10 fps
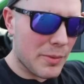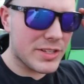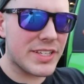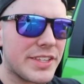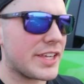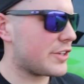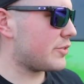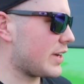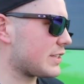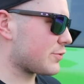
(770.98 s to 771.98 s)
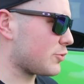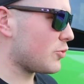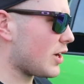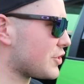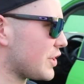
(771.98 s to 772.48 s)
I want to say thank you guys for
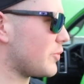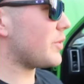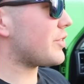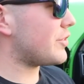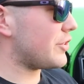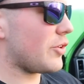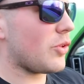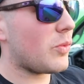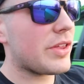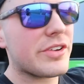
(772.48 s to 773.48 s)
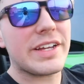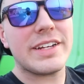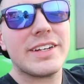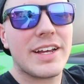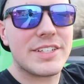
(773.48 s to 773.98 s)
watching with, you know, the weather
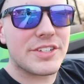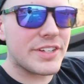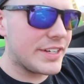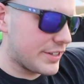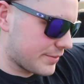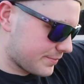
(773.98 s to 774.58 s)
getting nicer here.